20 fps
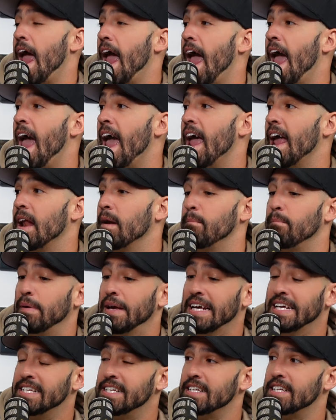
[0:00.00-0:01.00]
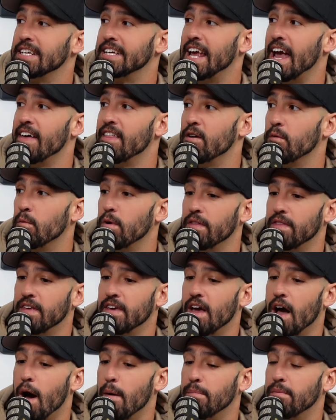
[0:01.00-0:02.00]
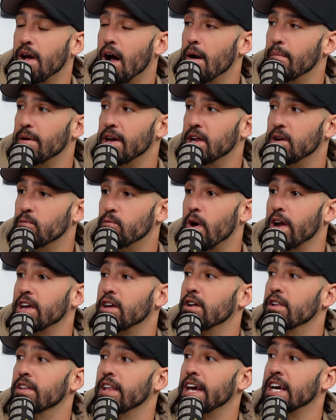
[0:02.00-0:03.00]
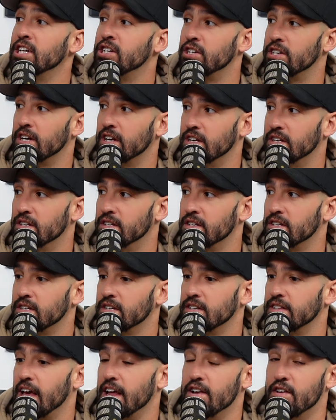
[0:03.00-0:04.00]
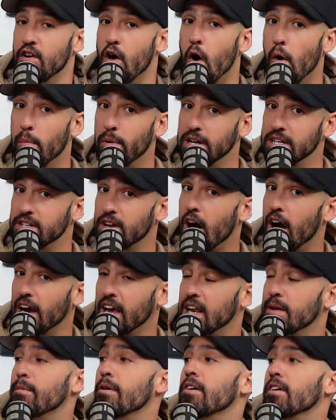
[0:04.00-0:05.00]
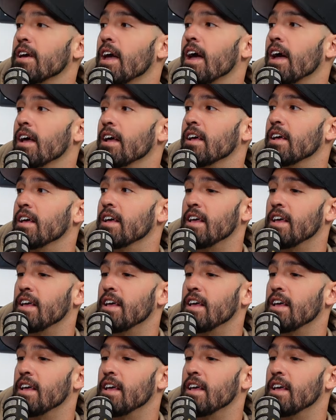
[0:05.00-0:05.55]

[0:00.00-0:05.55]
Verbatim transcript: and piece it together with the upcoming regulations that nobody's talking about yet,